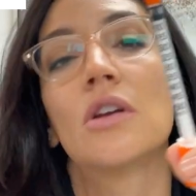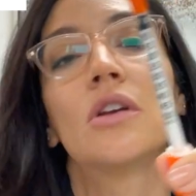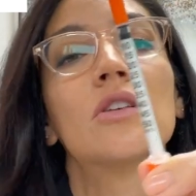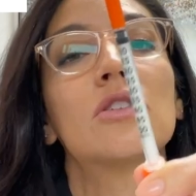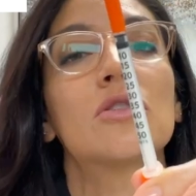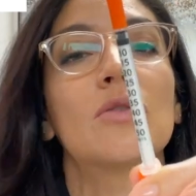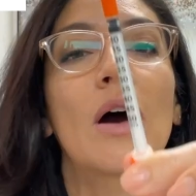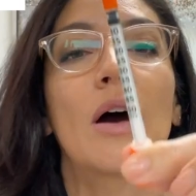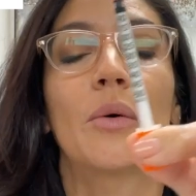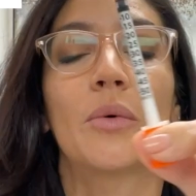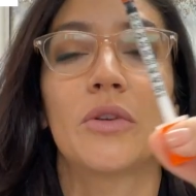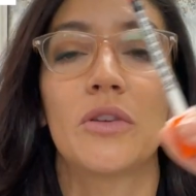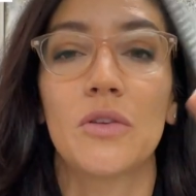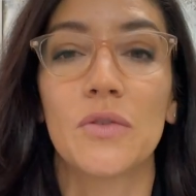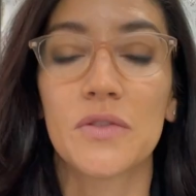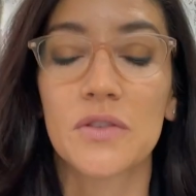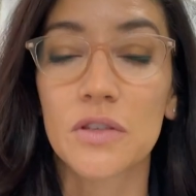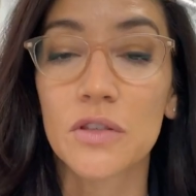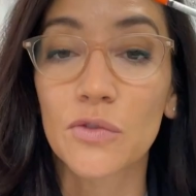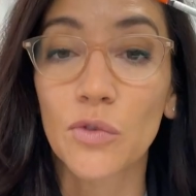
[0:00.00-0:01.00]
So I will
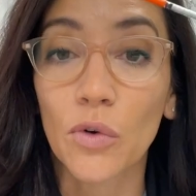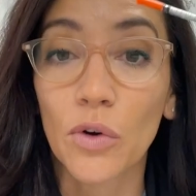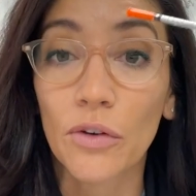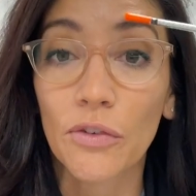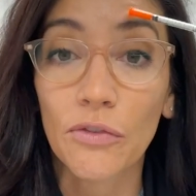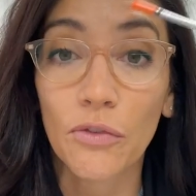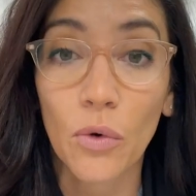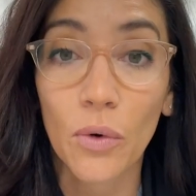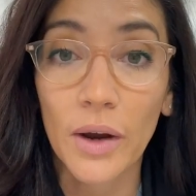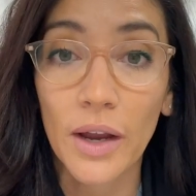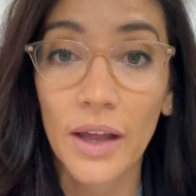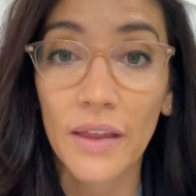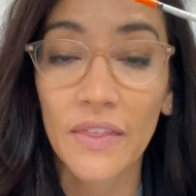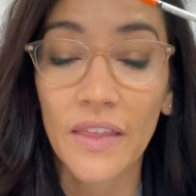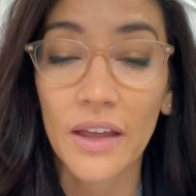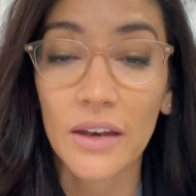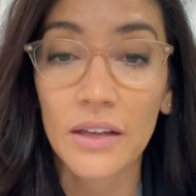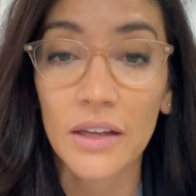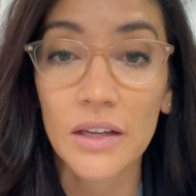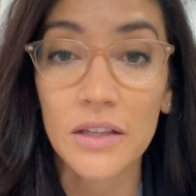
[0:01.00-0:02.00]
use this for a forehead
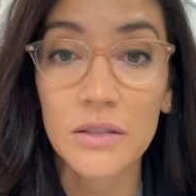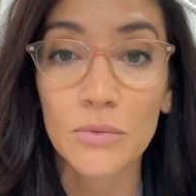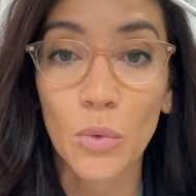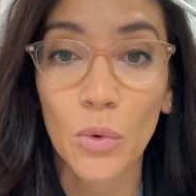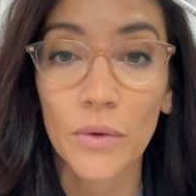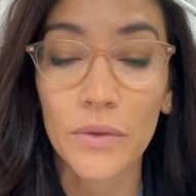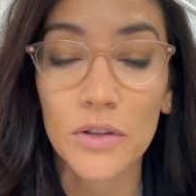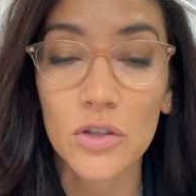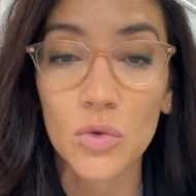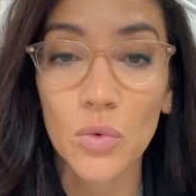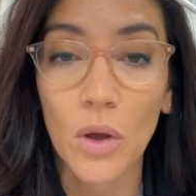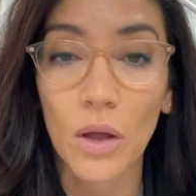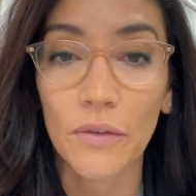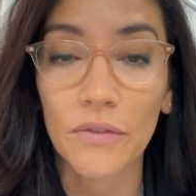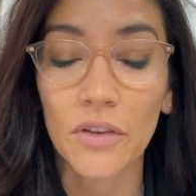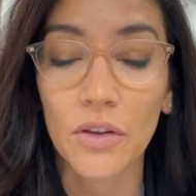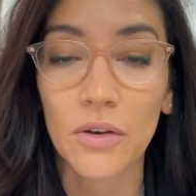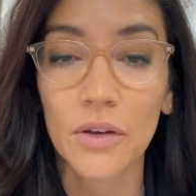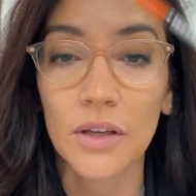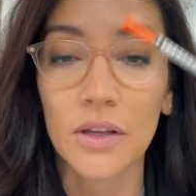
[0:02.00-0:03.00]
that needs more than 12
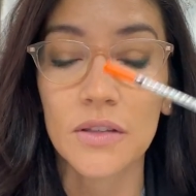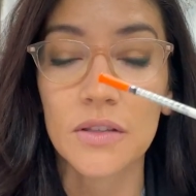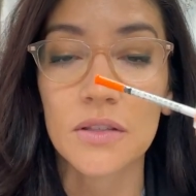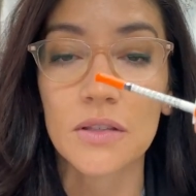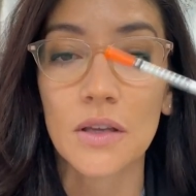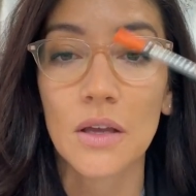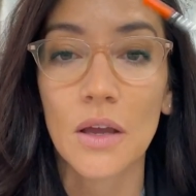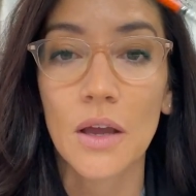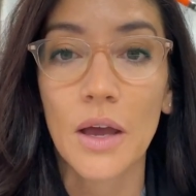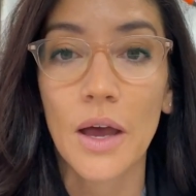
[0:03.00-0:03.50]
units.